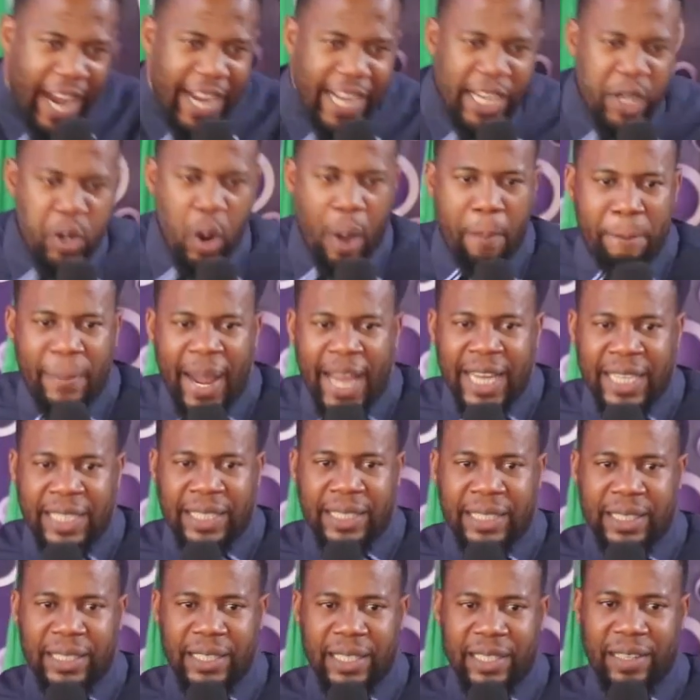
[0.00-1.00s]
in your mind.
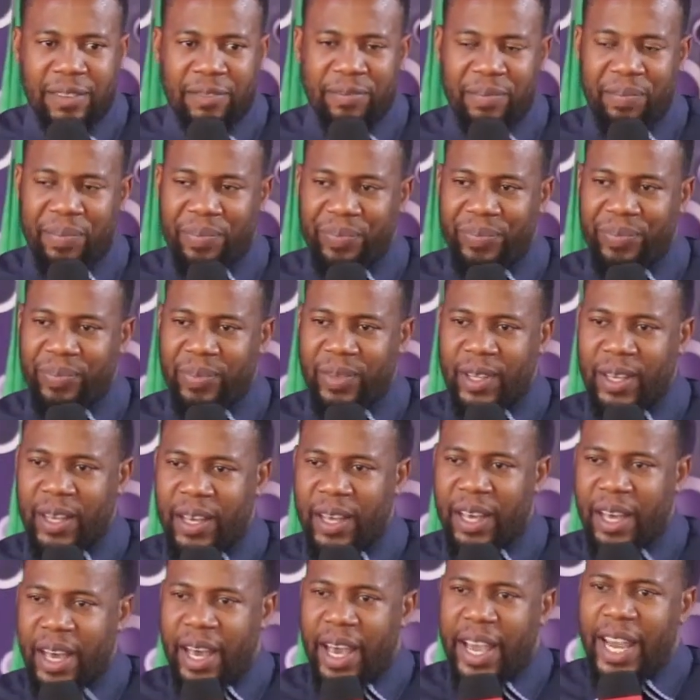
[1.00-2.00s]

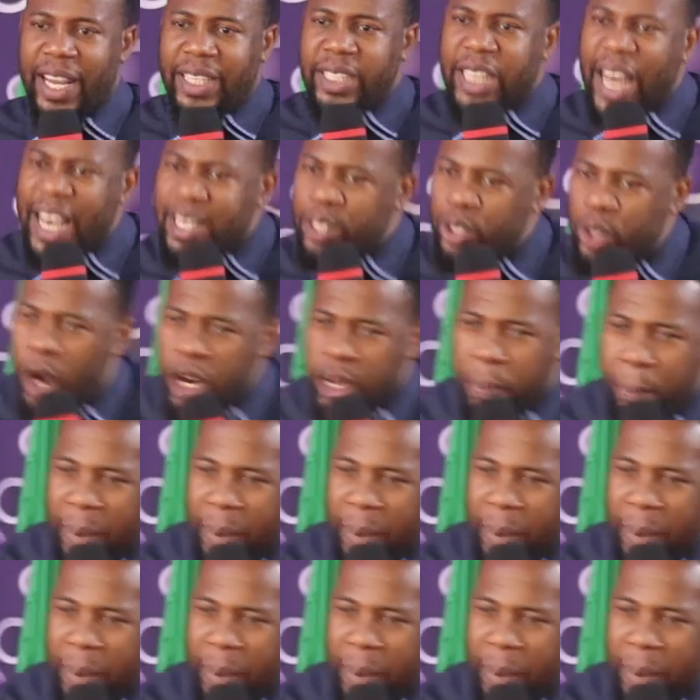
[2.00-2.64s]
It has not